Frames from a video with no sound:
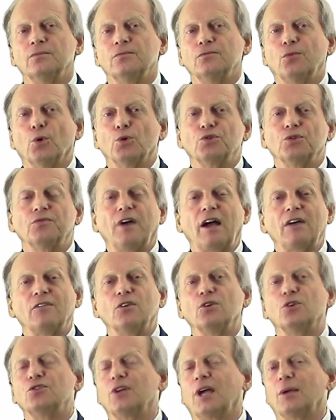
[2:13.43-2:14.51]
Fortune
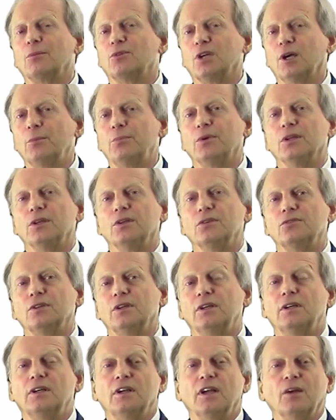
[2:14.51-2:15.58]
500 type companies
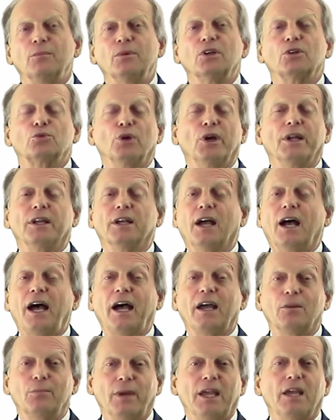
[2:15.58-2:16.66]
have been creating a
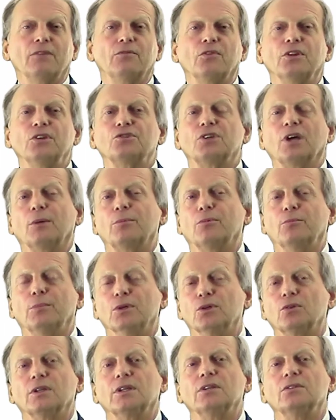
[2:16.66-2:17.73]
high demand for these type of
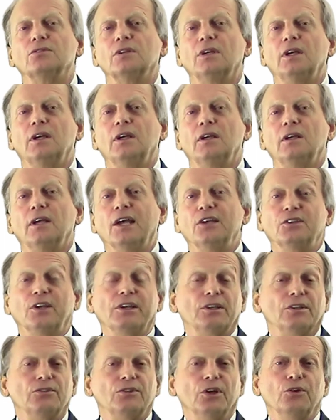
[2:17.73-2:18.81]
buildings as they
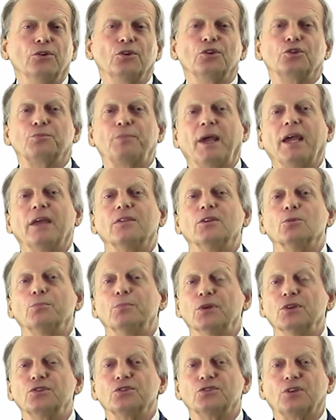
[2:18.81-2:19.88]
continue to expand their
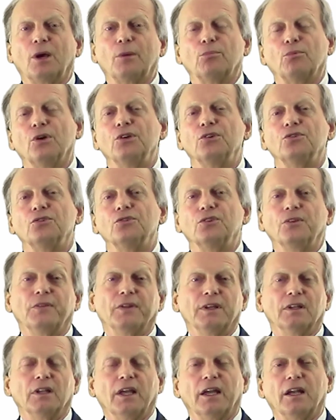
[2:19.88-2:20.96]
business operations in
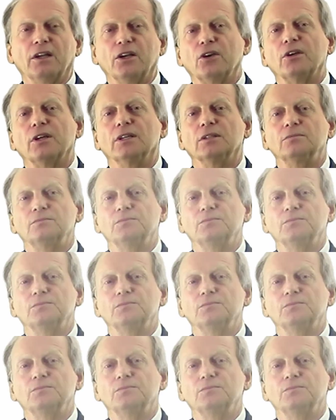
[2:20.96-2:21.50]
the Atlanta area.